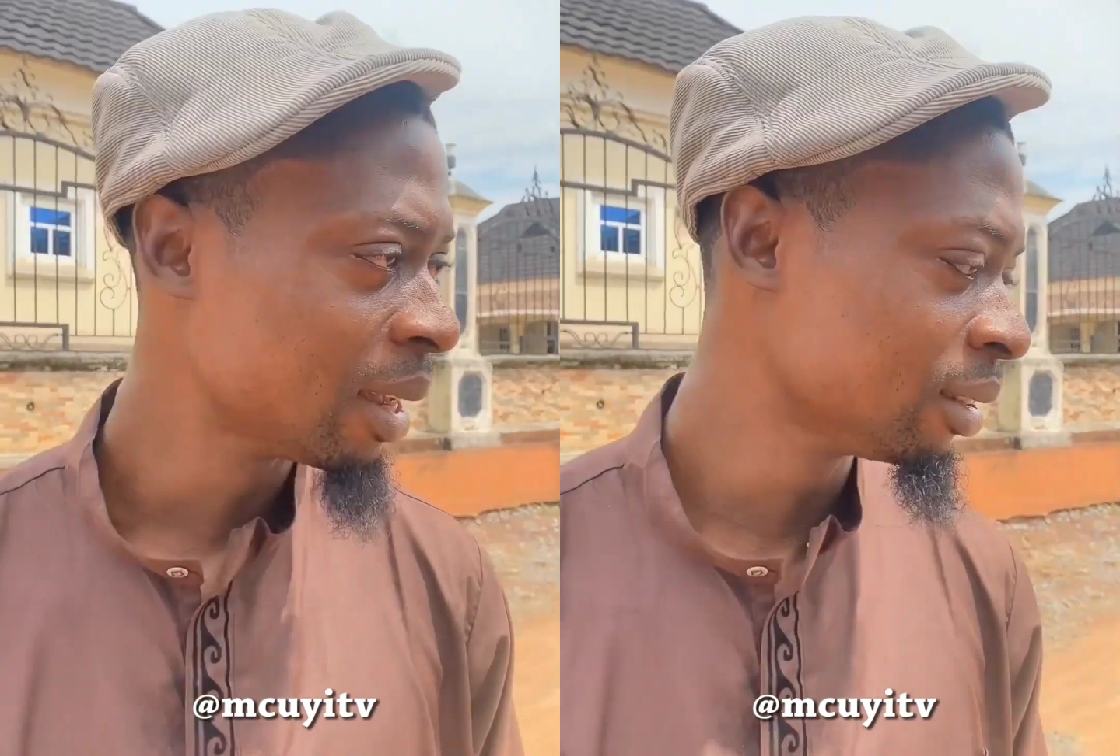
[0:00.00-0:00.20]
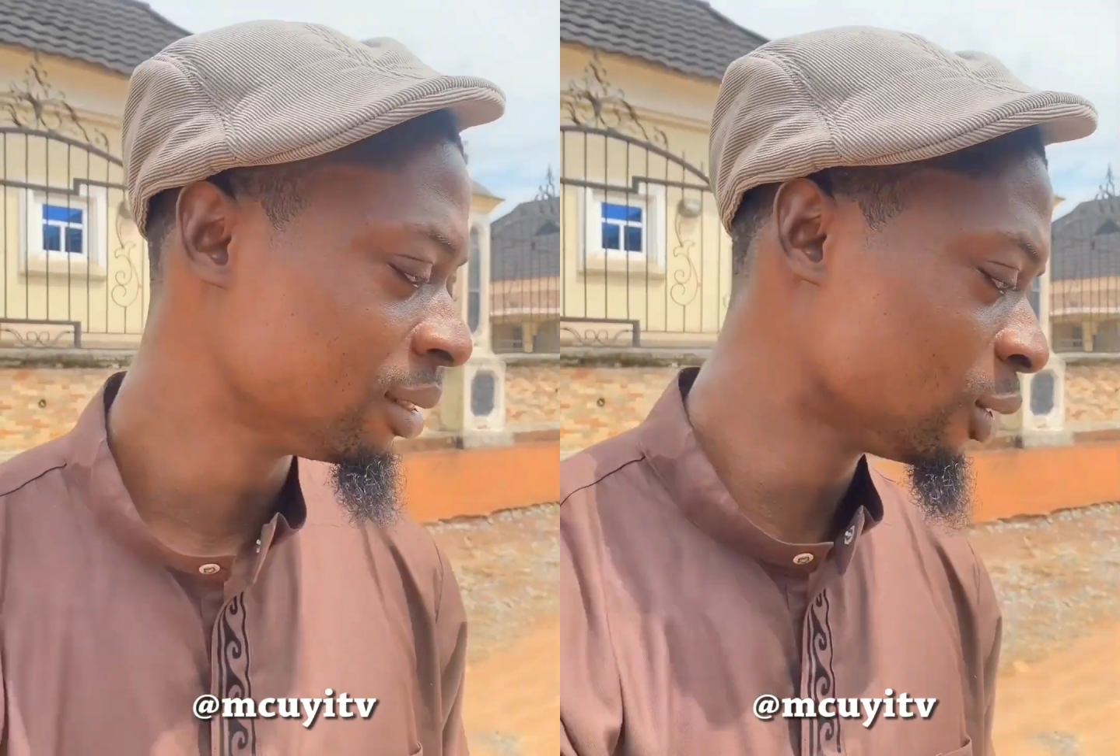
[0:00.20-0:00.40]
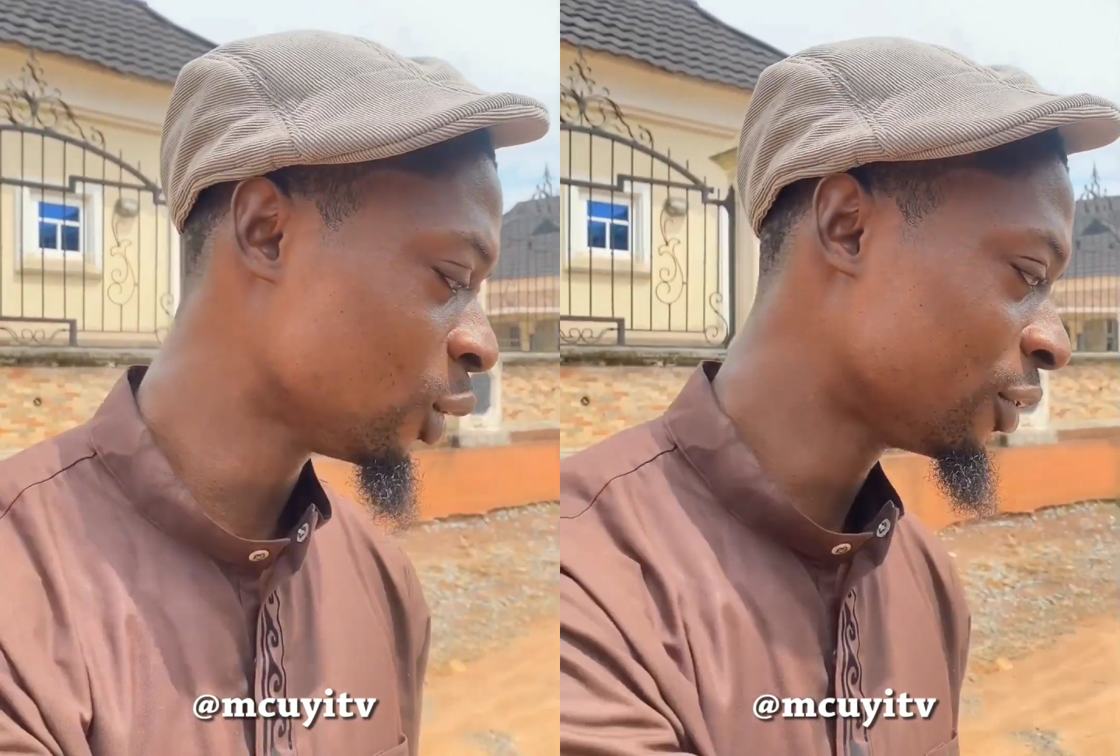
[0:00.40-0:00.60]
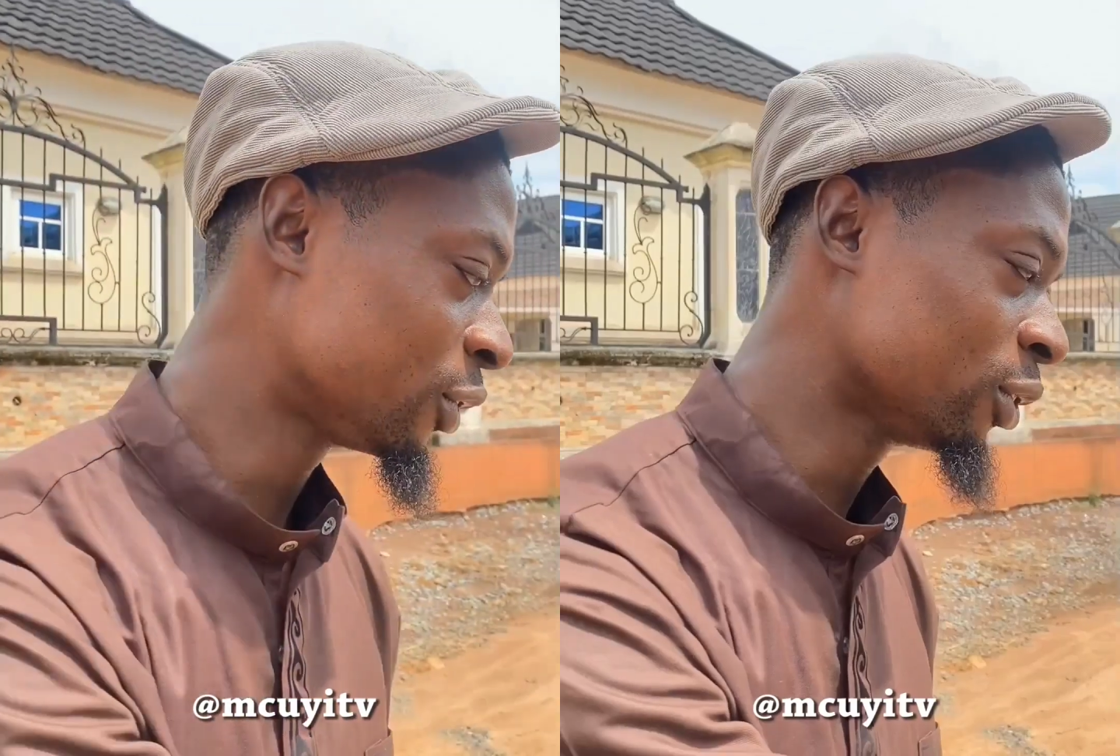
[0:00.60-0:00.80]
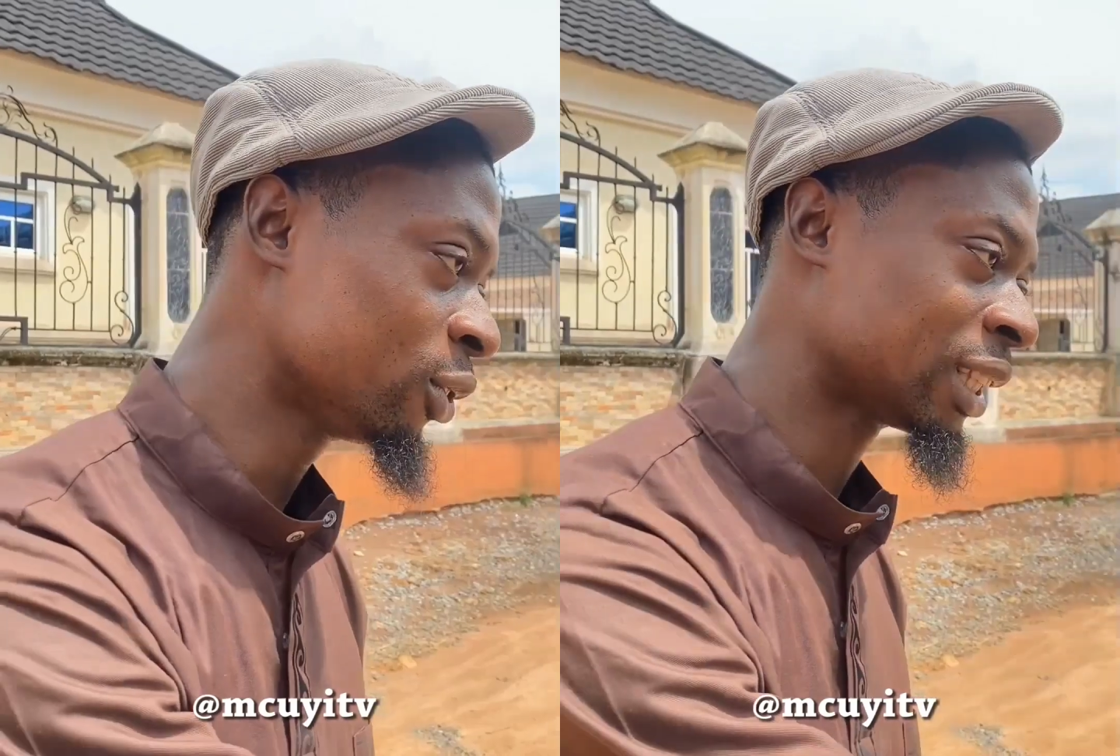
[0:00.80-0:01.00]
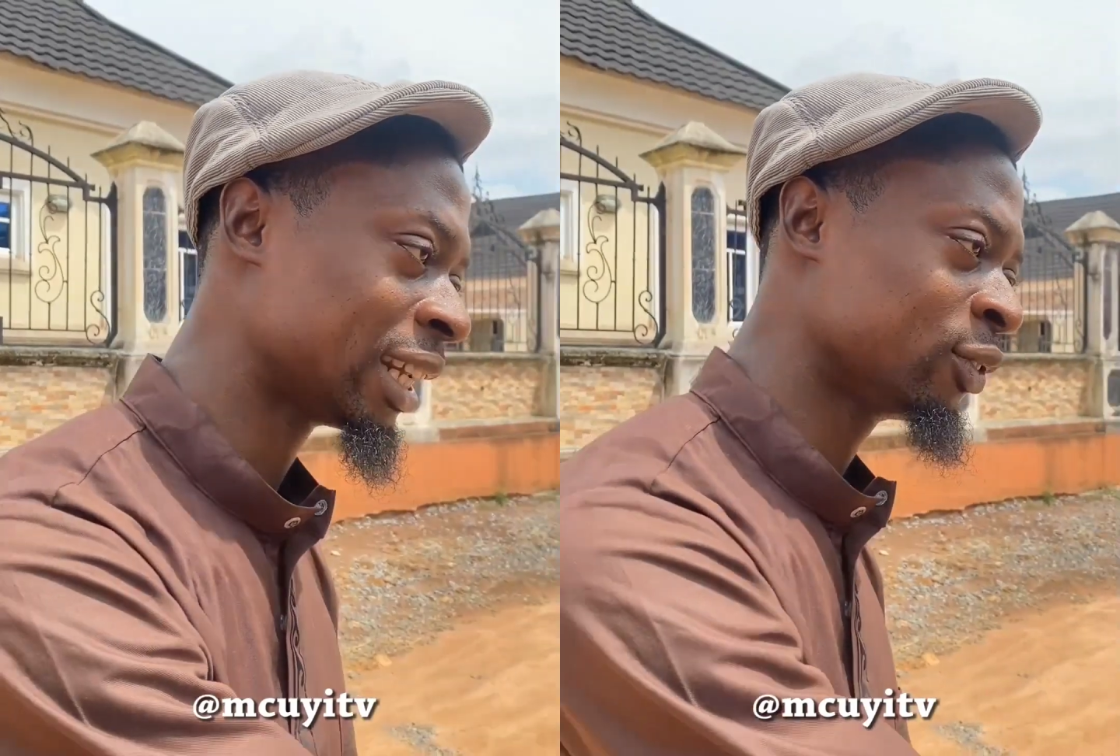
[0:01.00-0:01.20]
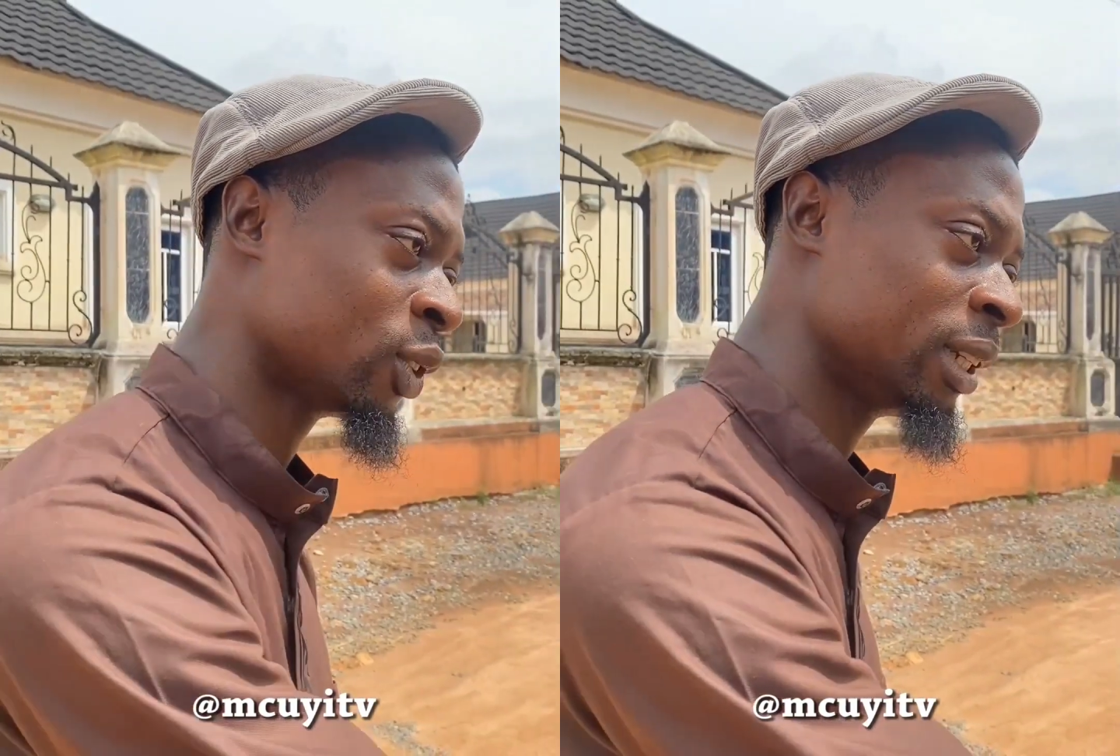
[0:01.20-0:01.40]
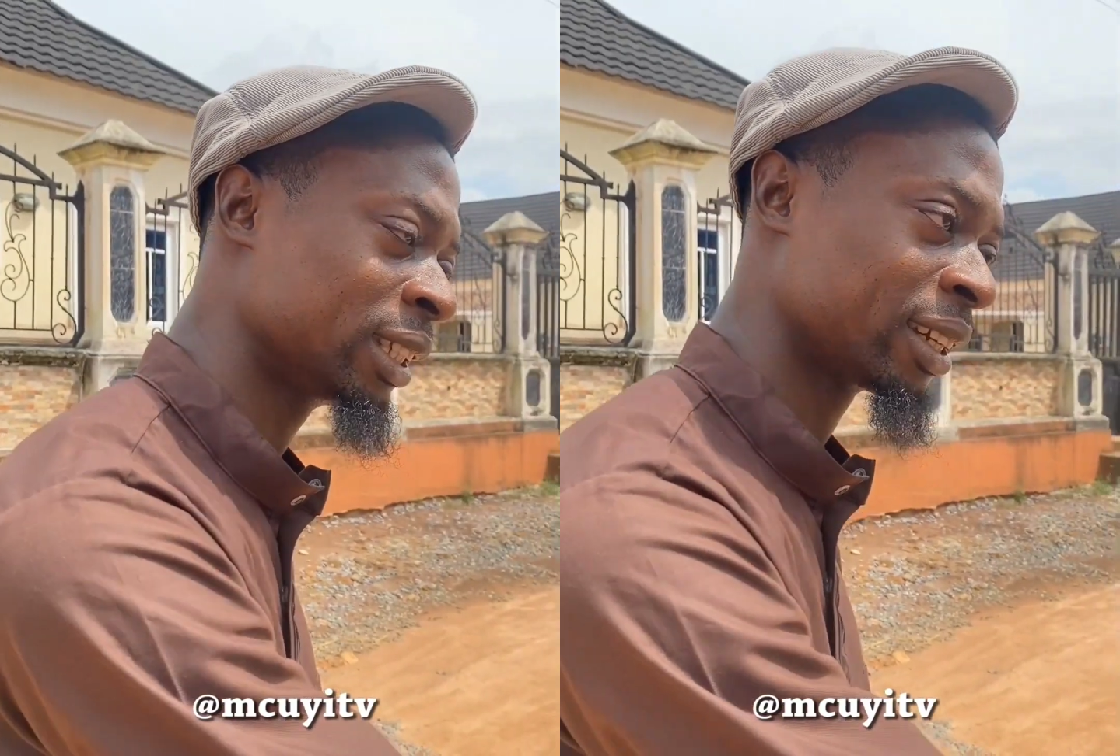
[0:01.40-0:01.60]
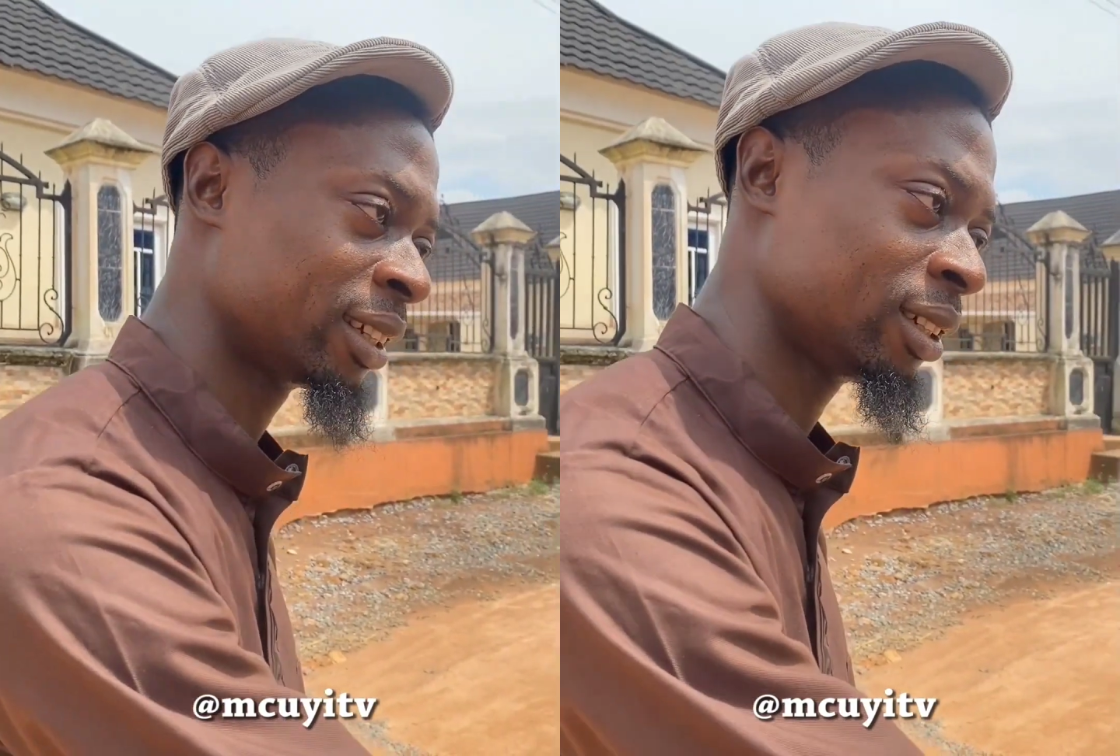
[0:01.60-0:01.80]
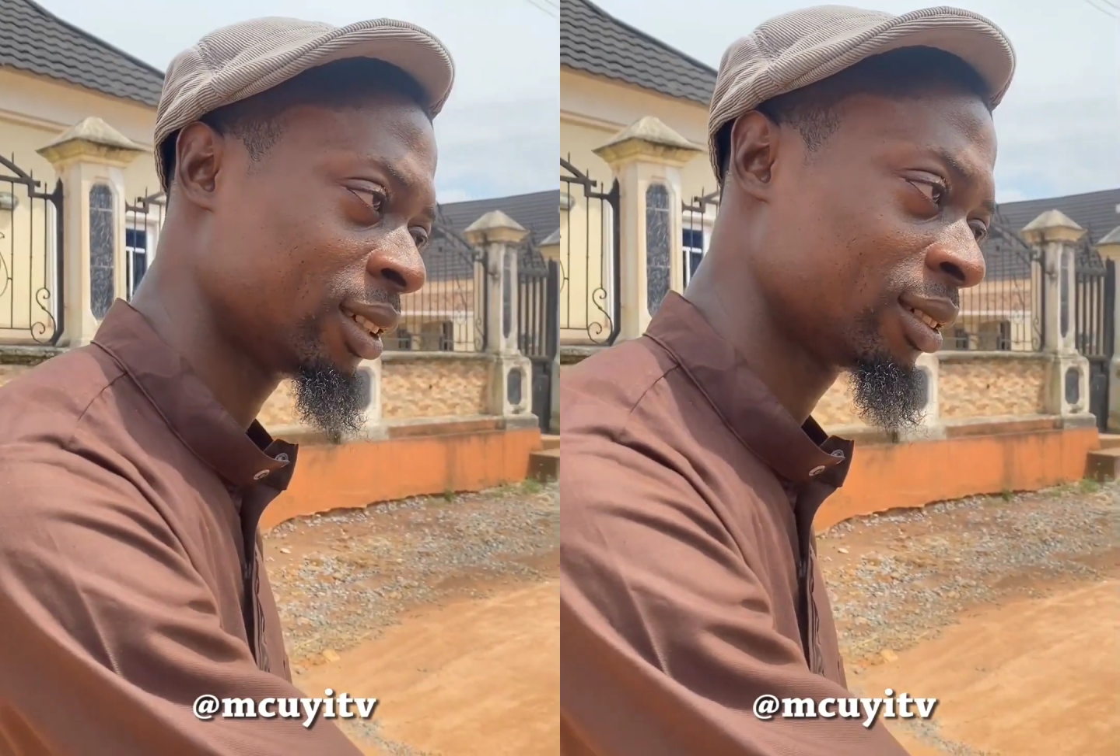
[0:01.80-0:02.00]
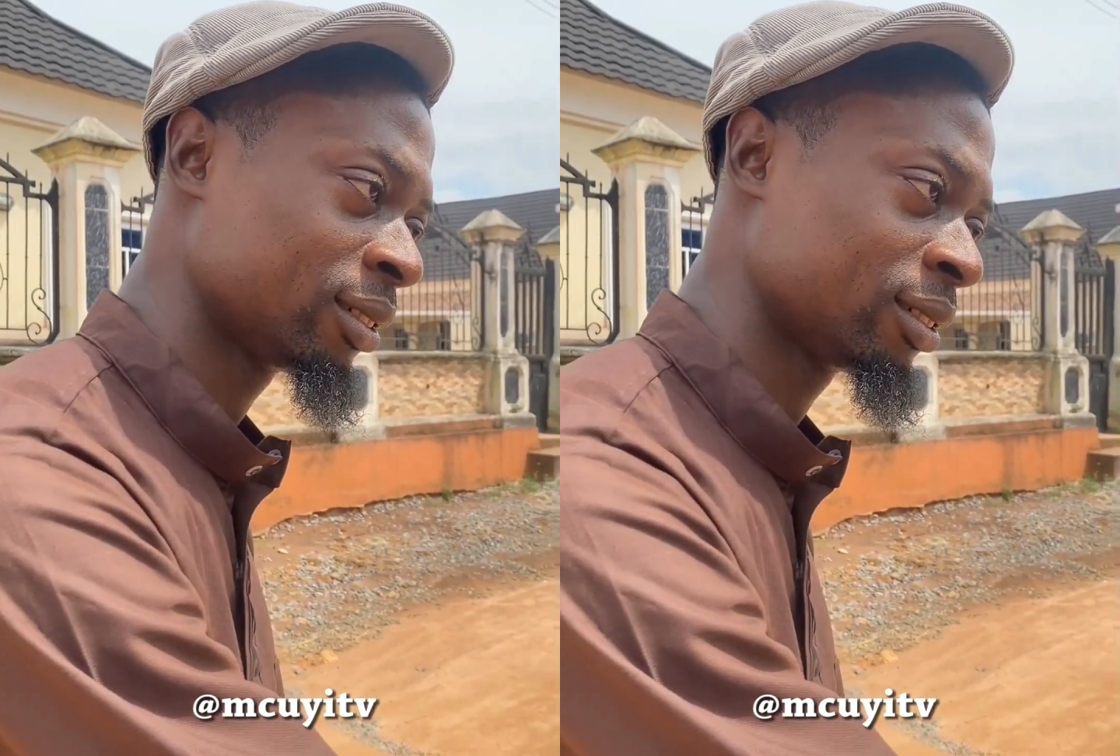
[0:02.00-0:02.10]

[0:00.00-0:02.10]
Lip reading: Can I love you starting from letter K?